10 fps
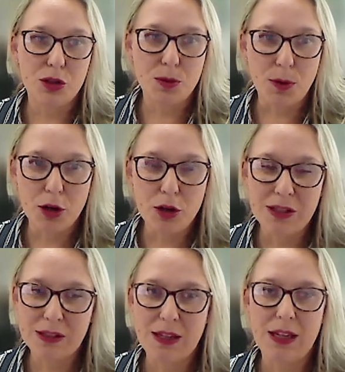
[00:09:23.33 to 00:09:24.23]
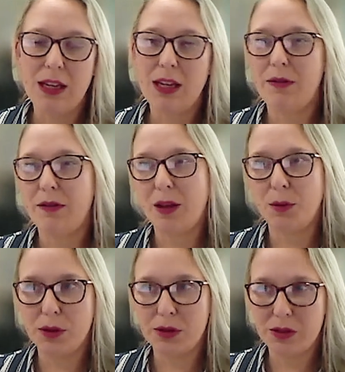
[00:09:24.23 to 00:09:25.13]
mode to see if there
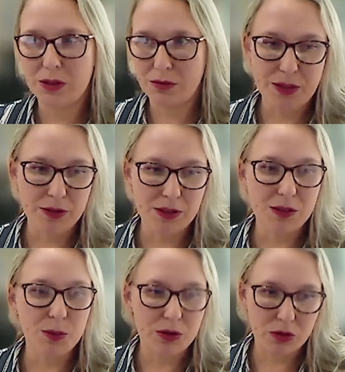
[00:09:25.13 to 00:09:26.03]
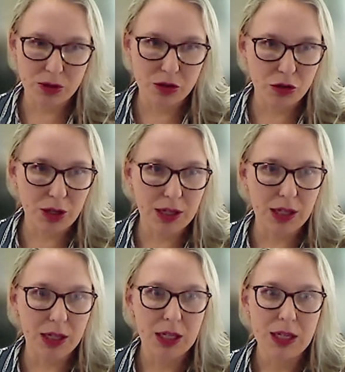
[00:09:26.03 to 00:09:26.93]
was differences with strength
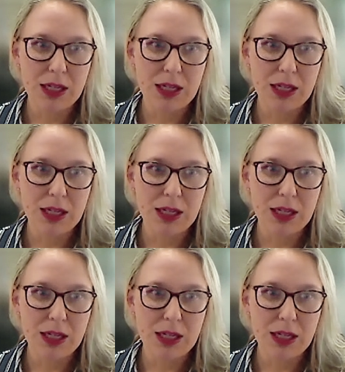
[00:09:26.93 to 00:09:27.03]
training.